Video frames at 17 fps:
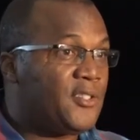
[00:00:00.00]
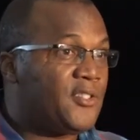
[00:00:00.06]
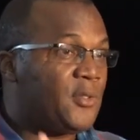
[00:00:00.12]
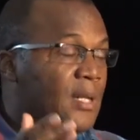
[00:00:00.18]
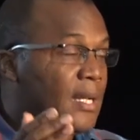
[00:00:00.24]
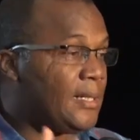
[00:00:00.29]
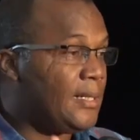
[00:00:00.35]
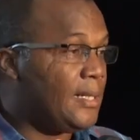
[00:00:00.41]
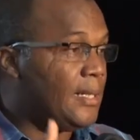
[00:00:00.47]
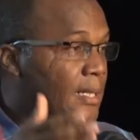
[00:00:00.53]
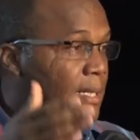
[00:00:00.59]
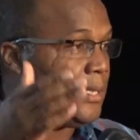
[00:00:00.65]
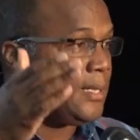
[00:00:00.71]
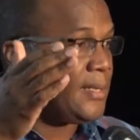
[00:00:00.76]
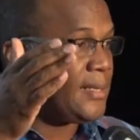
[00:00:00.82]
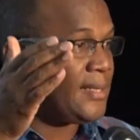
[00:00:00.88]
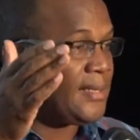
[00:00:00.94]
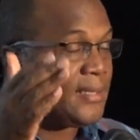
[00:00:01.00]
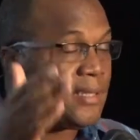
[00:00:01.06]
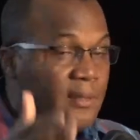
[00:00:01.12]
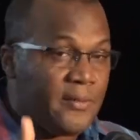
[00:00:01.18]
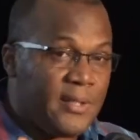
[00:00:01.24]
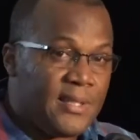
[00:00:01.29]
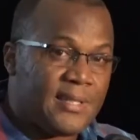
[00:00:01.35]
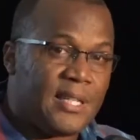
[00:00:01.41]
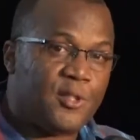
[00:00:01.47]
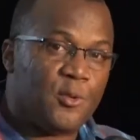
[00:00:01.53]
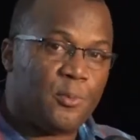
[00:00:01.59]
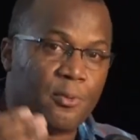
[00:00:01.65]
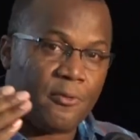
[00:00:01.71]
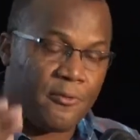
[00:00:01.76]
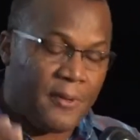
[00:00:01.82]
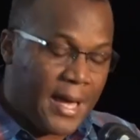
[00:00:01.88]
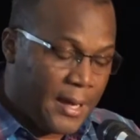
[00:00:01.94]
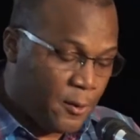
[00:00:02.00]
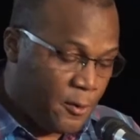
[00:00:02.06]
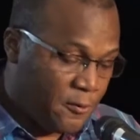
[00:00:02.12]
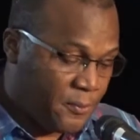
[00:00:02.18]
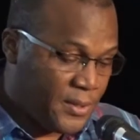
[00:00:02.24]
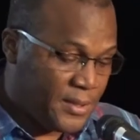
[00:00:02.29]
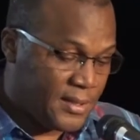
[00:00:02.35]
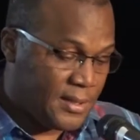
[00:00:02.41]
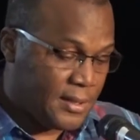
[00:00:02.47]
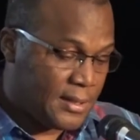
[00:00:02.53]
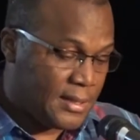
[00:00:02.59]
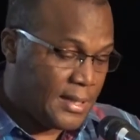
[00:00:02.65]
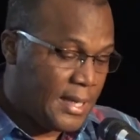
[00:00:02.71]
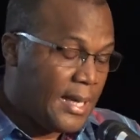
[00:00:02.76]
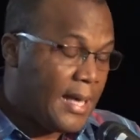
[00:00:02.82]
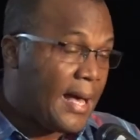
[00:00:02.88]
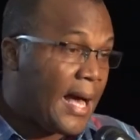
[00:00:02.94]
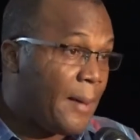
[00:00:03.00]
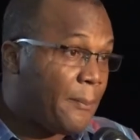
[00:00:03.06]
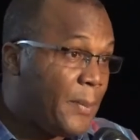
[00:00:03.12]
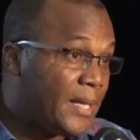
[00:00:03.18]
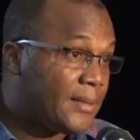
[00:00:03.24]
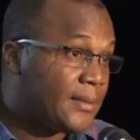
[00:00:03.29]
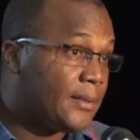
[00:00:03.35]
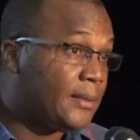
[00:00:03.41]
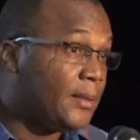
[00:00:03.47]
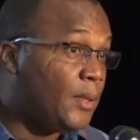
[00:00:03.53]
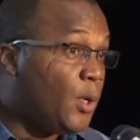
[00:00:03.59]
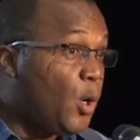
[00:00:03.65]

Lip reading: so that the service that you provide with persons are better.